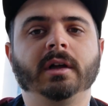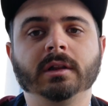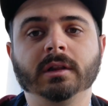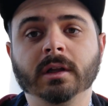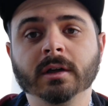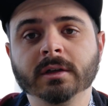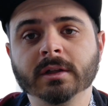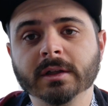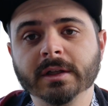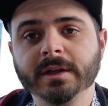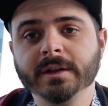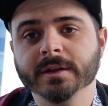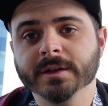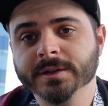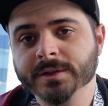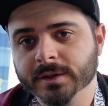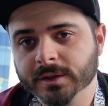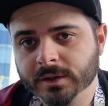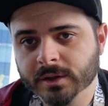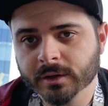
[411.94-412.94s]
Luckily,
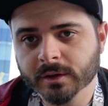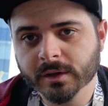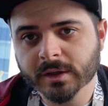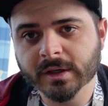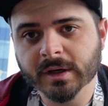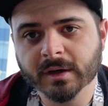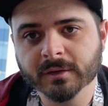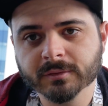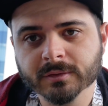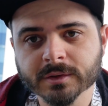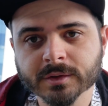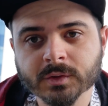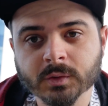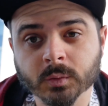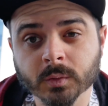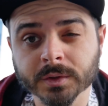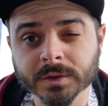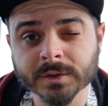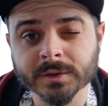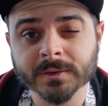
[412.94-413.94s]
this security
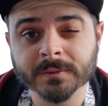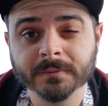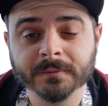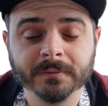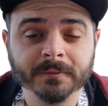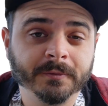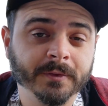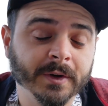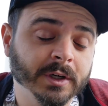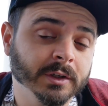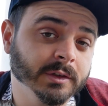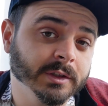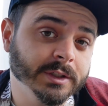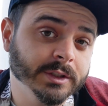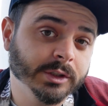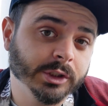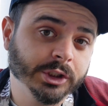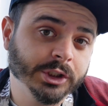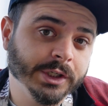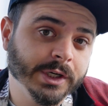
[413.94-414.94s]
conference was
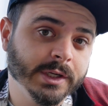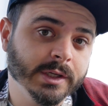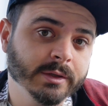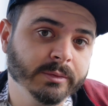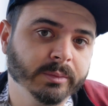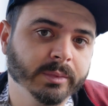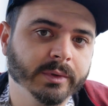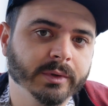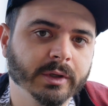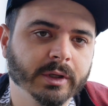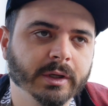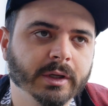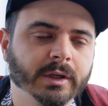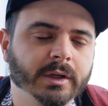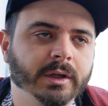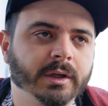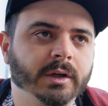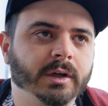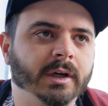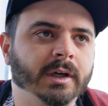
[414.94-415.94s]
fairly cheap.
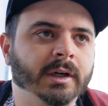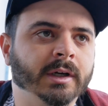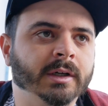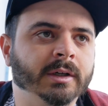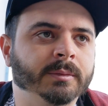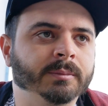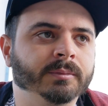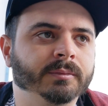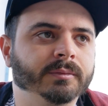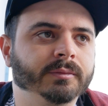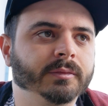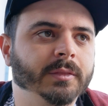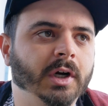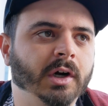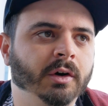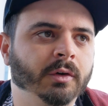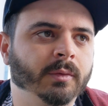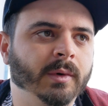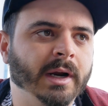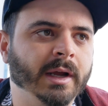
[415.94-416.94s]
Um,
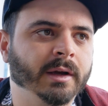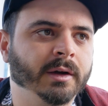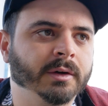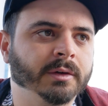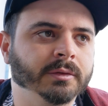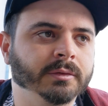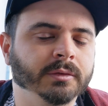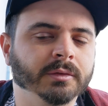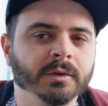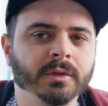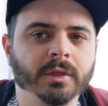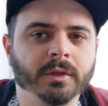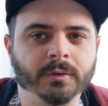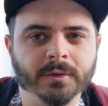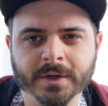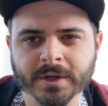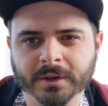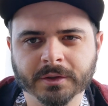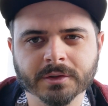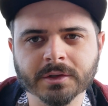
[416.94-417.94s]
around
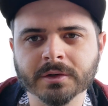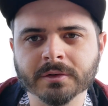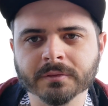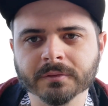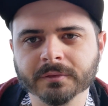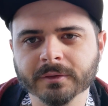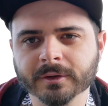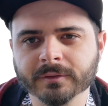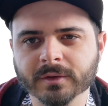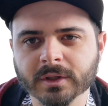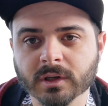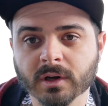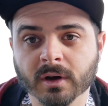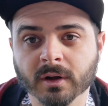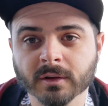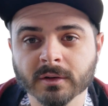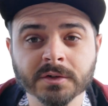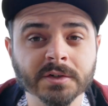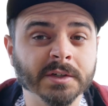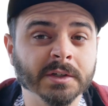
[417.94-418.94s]
three hundred fifty
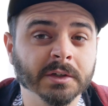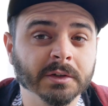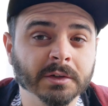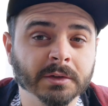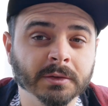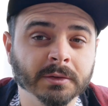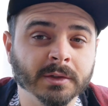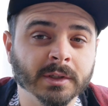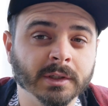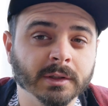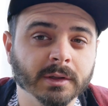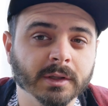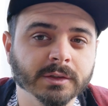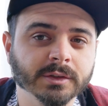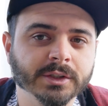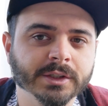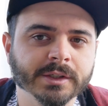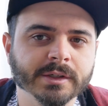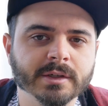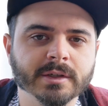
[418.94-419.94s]
dollars, including
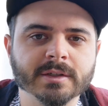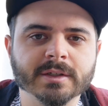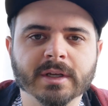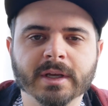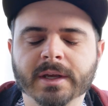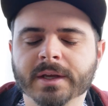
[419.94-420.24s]
lunches.